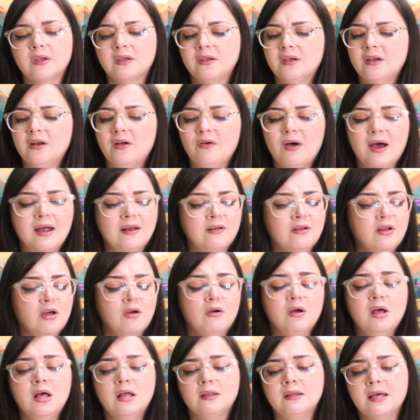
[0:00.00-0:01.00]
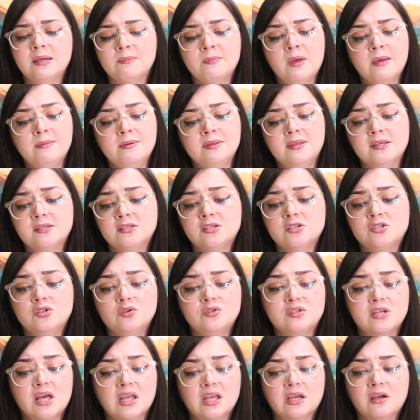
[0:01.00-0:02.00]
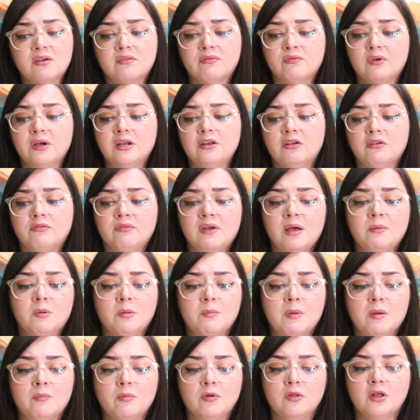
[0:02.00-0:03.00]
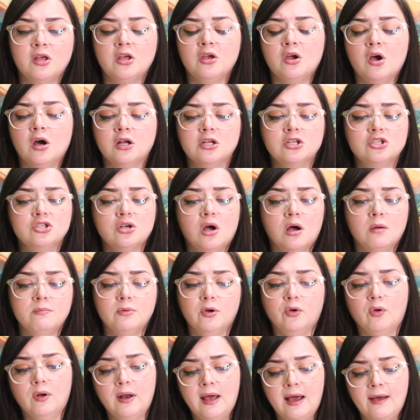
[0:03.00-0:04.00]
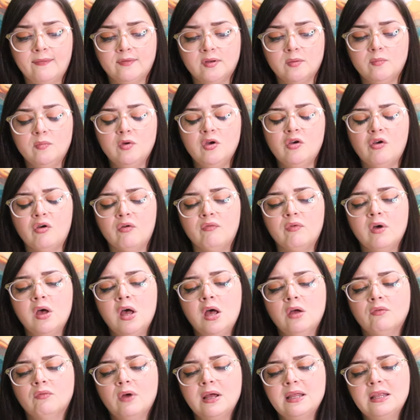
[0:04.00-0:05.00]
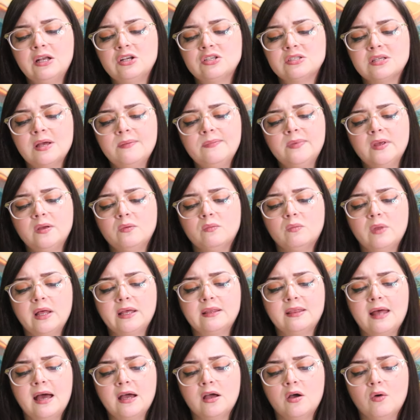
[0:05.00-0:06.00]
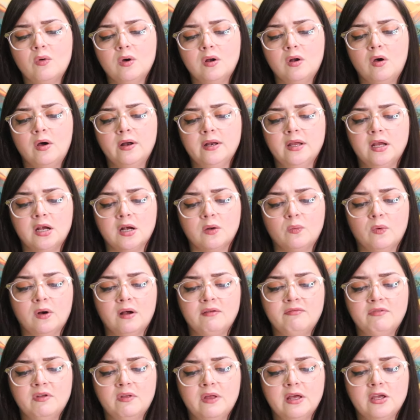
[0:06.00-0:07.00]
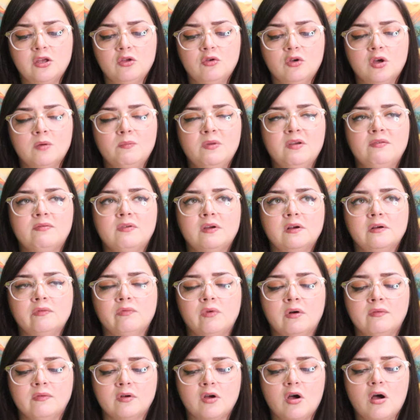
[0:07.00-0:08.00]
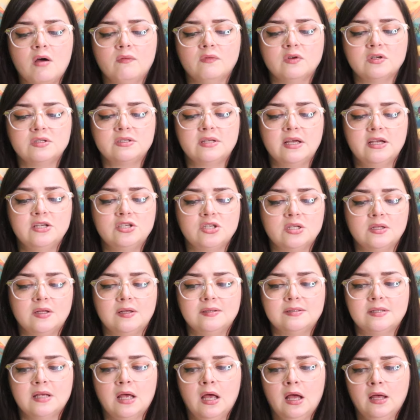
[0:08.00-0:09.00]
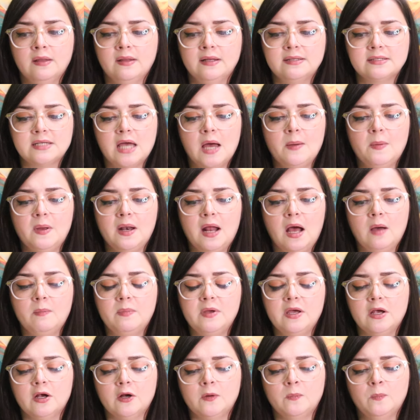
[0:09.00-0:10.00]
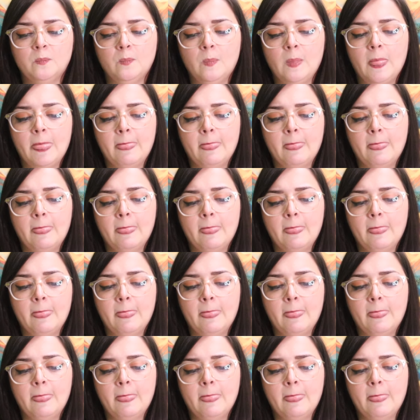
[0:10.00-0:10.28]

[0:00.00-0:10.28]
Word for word: you know, I don't know, like maybe this is you telling a friend or family member that you got a job, you're going to have to move, right? There's something like that going on here where I feel like you could be fearful of a conversation that's, that's coming up here.